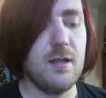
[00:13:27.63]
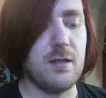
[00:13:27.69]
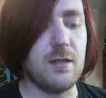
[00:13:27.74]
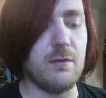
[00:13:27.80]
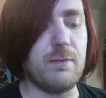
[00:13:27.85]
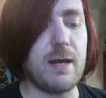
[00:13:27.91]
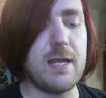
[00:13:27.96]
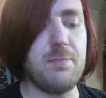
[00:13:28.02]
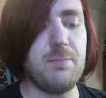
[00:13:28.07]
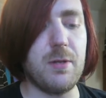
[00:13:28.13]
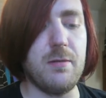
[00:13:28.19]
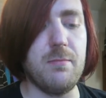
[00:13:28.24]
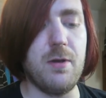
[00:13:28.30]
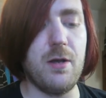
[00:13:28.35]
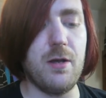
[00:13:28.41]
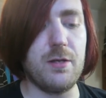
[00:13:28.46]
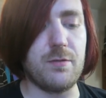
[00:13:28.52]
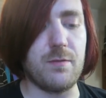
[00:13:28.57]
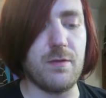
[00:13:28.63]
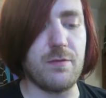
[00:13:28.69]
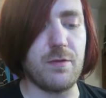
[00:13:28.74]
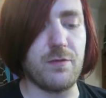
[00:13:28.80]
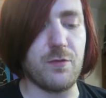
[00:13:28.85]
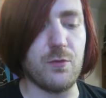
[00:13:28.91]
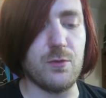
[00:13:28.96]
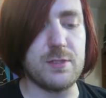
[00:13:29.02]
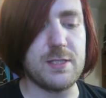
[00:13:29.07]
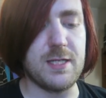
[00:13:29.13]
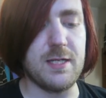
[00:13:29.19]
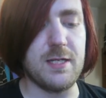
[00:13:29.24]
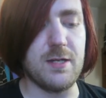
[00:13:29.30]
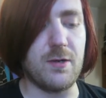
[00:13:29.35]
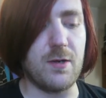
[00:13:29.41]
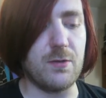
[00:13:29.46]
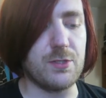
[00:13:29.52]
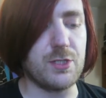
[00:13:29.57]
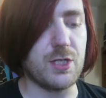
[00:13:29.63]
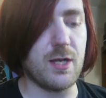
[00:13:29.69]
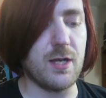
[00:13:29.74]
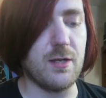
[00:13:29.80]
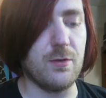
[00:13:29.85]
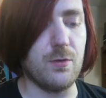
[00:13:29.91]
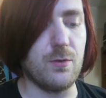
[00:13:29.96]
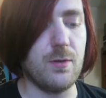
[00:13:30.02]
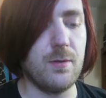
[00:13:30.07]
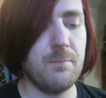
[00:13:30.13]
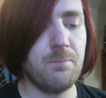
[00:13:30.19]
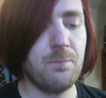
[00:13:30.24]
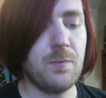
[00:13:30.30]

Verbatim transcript: the rape and murder of a 14-year-old child.